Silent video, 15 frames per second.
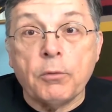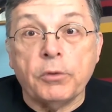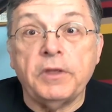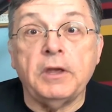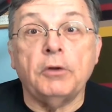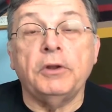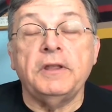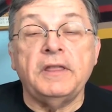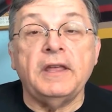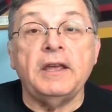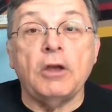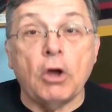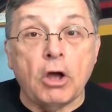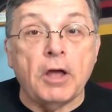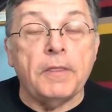were the only thing
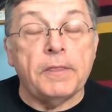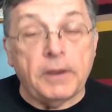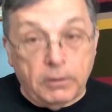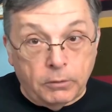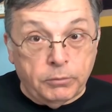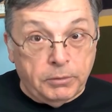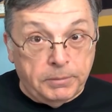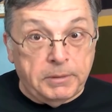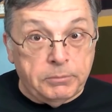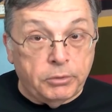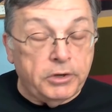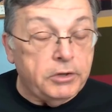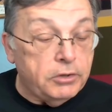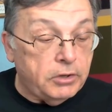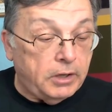on there, it would have been
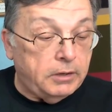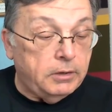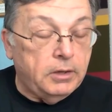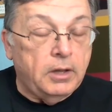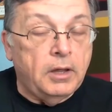pretty good.